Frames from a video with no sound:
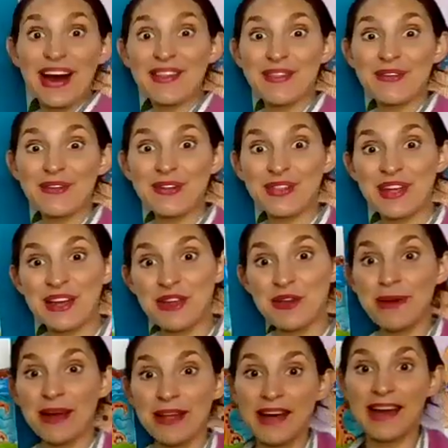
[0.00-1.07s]
I thought that you
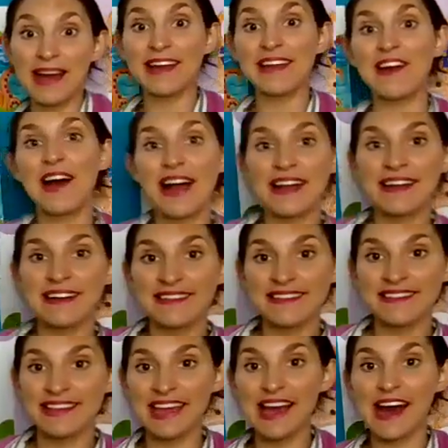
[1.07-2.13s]
might like it. I can
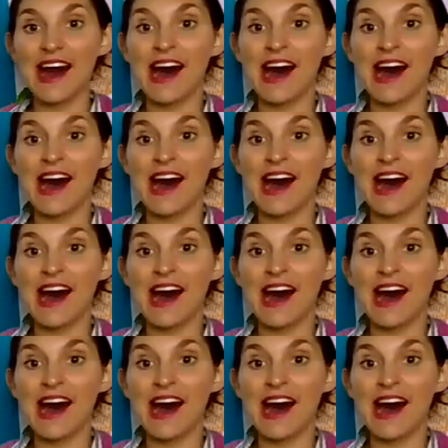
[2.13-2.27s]
see